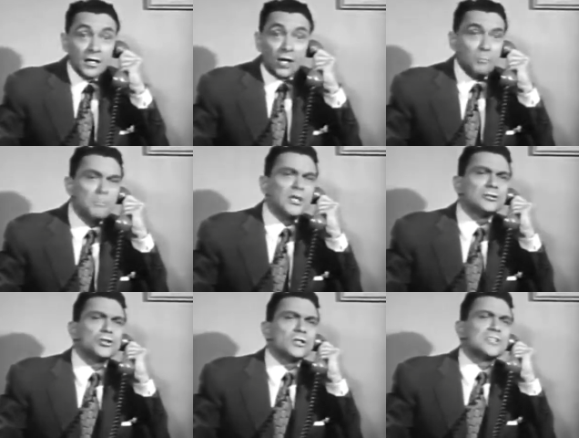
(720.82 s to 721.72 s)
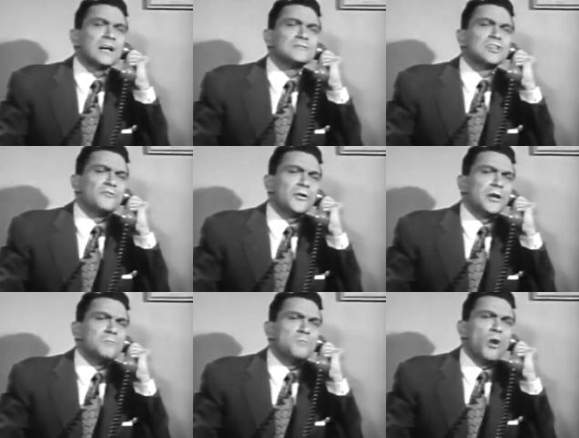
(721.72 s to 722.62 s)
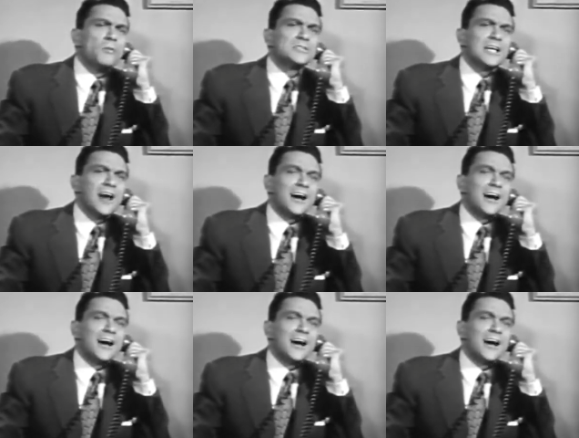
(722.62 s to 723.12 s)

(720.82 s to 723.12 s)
committed yourselves the very moment he